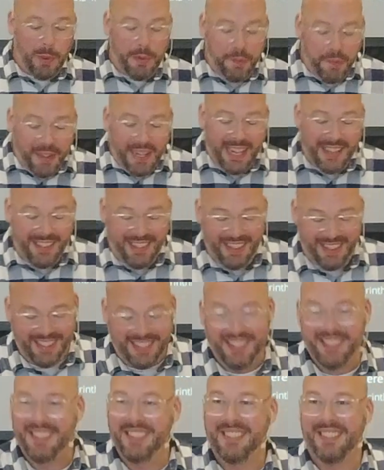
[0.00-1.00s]
we forget
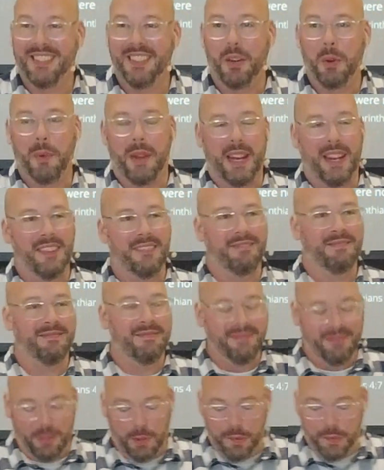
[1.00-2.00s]
this, don't we?
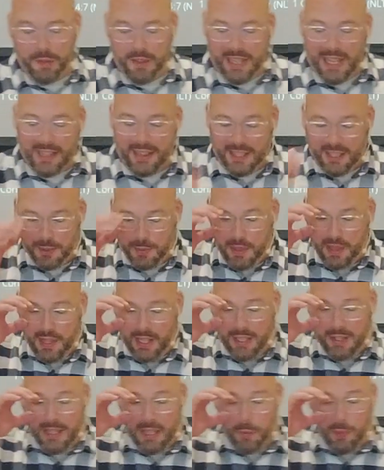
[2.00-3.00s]
We forget this, we
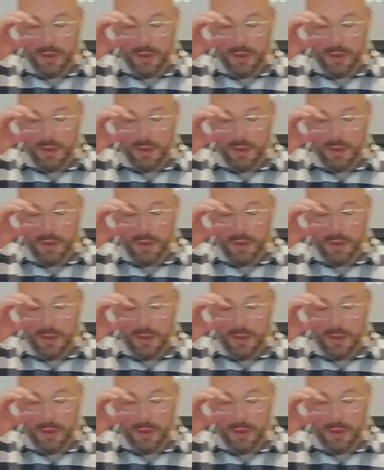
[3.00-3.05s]
think that